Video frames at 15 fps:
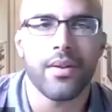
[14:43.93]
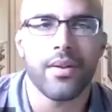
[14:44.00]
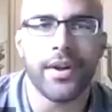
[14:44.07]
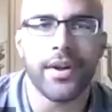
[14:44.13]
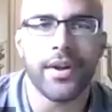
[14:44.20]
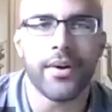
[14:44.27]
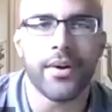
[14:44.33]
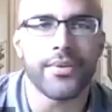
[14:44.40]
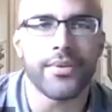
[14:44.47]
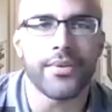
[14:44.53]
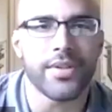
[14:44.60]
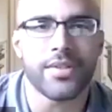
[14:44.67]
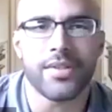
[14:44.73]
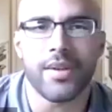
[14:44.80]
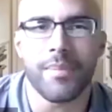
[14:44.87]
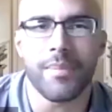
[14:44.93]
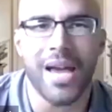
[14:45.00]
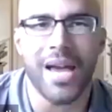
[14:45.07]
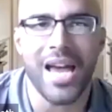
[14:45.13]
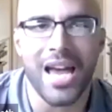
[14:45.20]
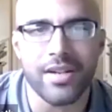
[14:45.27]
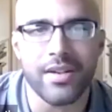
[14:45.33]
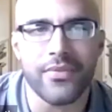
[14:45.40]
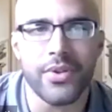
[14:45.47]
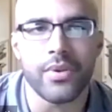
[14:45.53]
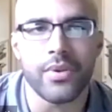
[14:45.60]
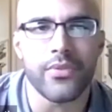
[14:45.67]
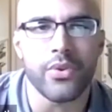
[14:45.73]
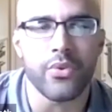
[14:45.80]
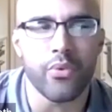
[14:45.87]
So just imagine
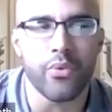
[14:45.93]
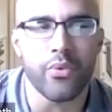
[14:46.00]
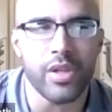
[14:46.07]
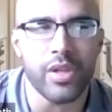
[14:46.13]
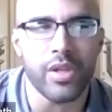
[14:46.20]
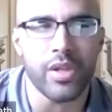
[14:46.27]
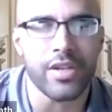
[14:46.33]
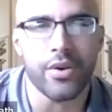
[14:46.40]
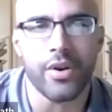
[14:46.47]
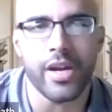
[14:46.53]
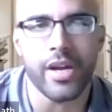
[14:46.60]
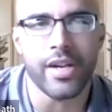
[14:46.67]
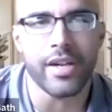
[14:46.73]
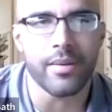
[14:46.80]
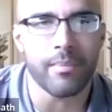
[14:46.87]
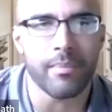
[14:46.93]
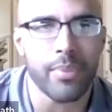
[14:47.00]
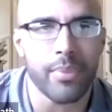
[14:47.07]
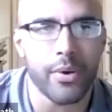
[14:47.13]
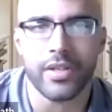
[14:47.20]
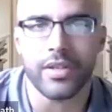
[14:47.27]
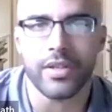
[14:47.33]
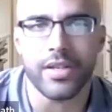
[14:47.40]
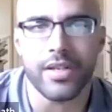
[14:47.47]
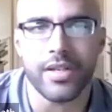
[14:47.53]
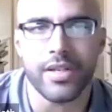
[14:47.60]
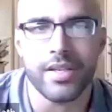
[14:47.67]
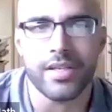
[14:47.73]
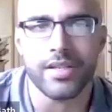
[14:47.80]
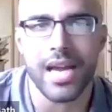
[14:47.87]
if you really curated and perfectly
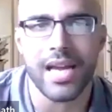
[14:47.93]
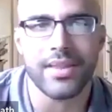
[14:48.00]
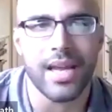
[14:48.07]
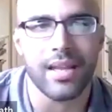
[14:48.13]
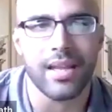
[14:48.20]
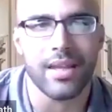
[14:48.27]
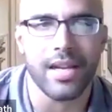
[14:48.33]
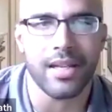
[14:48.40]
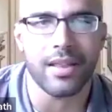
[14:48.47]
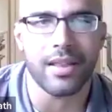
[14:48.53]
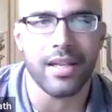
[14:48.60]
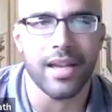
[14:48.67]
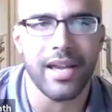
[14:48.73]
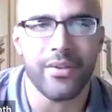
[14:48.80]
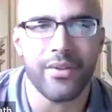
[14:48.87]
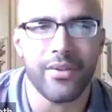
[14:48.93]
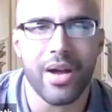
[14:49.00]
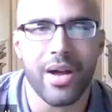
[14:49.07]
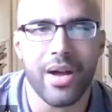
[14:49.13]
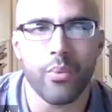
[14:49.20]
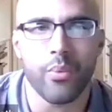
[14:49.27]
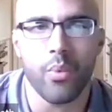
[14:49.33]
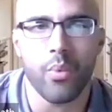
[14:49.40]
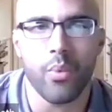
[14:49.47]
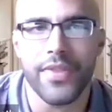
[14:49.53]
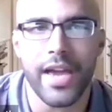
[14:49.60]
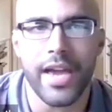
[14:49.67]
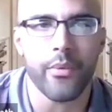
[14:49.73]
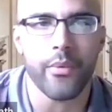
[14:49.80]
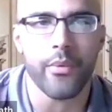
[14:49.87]
designed that lighting layout around what
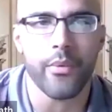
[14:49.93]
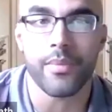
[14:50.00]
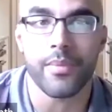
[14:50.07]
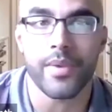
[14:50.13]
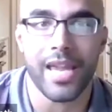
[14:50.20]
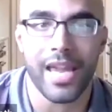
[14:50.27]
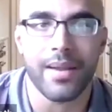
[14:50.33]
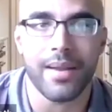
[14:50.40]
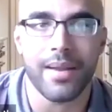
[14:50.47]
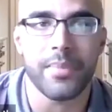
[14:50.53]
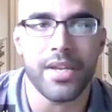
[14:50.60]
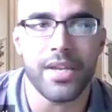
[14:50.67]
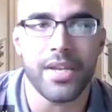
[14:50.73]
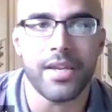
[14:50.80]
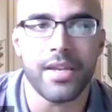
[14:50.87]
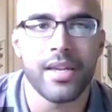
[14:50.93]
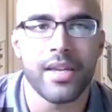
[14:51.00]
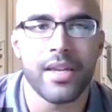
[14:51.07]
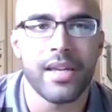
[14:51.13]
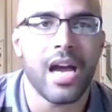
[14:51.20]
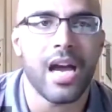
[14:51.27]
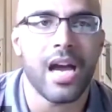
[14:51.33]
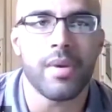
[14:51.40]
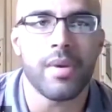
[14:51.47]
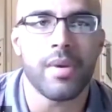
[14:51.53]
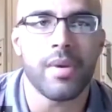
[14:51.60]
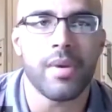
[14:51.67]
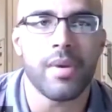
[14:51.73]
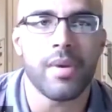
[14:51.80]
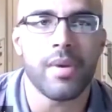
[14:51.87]
that room can be, how big of a
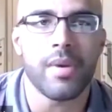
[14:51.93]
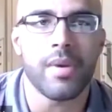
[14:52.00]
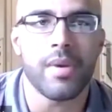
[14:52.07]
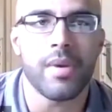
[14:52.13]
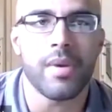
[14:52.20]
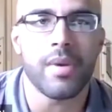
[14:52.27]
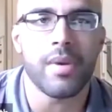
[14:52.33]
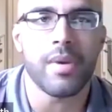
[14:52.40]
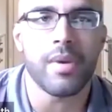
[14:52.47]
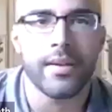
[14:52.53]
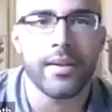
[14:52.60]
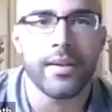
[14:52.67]
difference it can make.